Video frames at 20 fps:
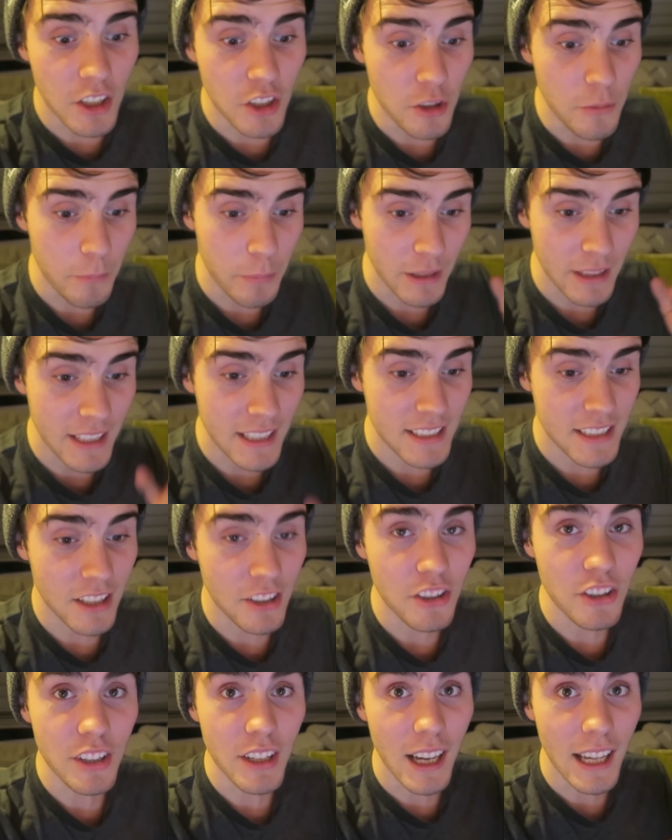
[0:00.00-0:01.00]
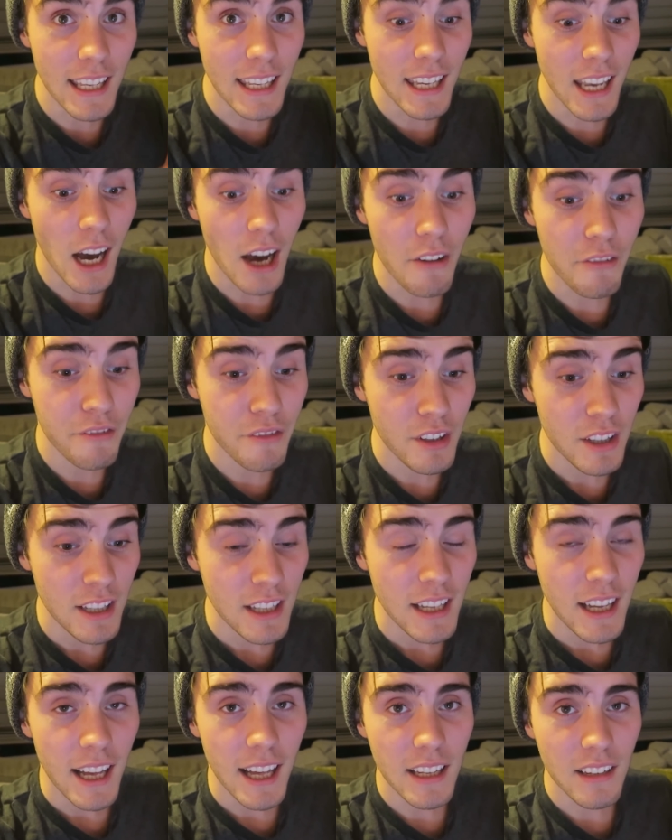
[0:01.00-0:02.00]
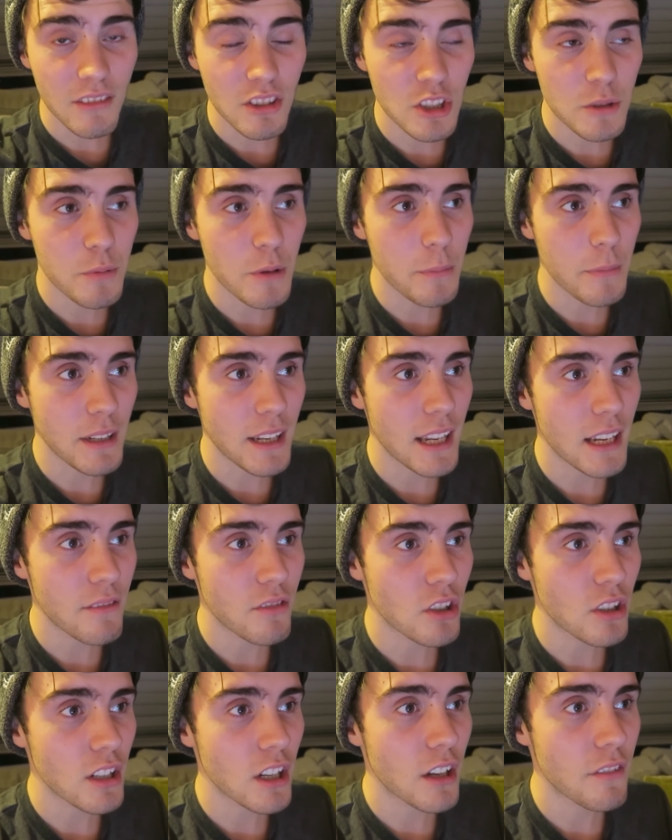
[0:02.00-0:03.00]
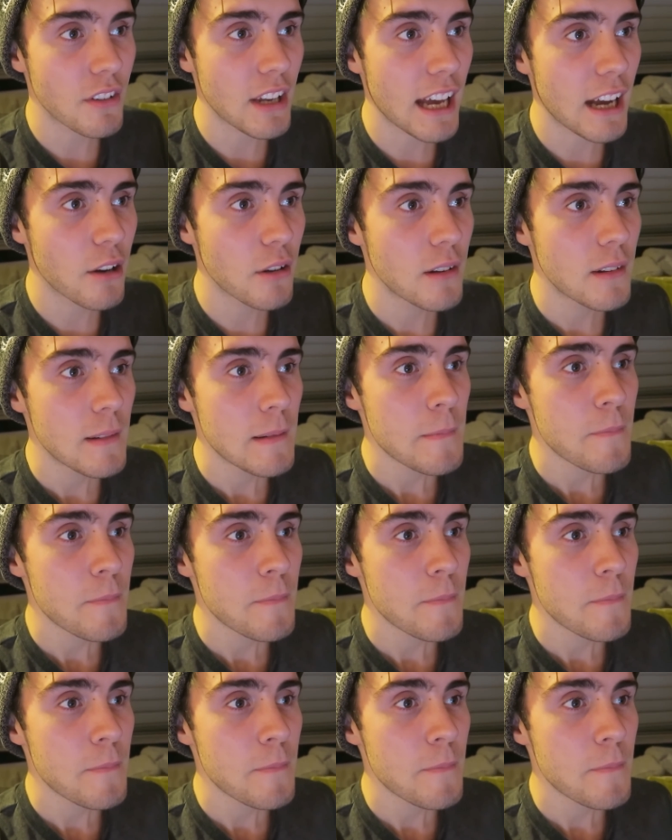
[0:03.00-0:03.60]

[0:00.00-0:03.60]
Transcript: onion, but this onion I love. And I'm just putting my daily vlog live now.